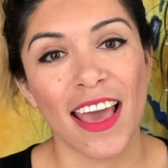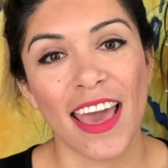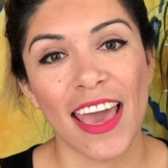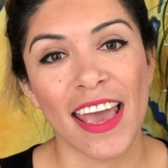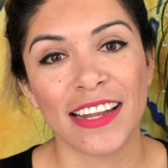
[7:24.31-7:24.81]

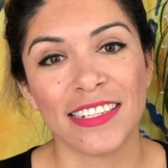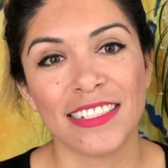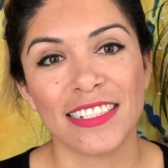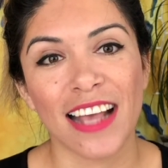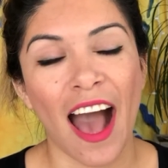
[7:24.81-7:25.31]
And
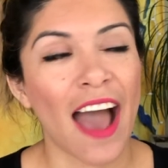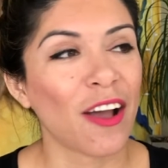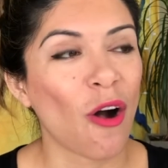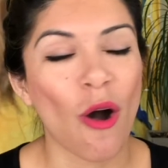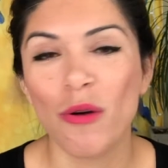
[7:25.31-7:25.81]
I
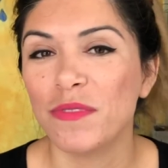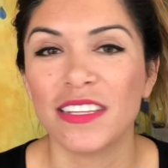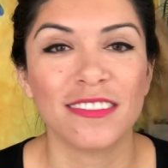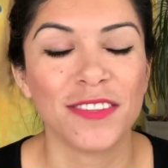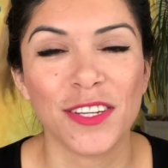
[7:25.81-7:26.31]
hope
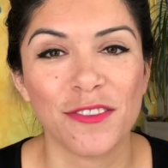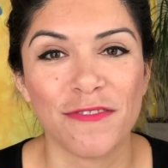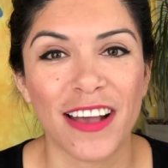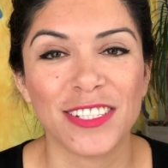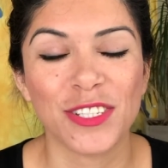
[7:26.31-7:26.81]
this video
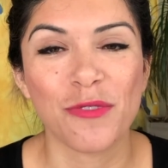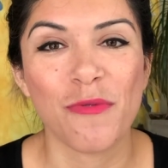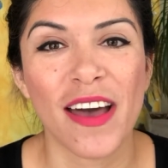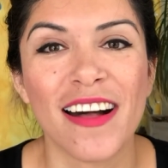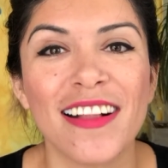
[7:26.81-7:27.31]
finds you
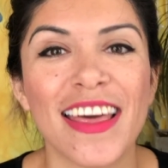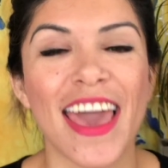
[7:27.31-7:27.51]
well,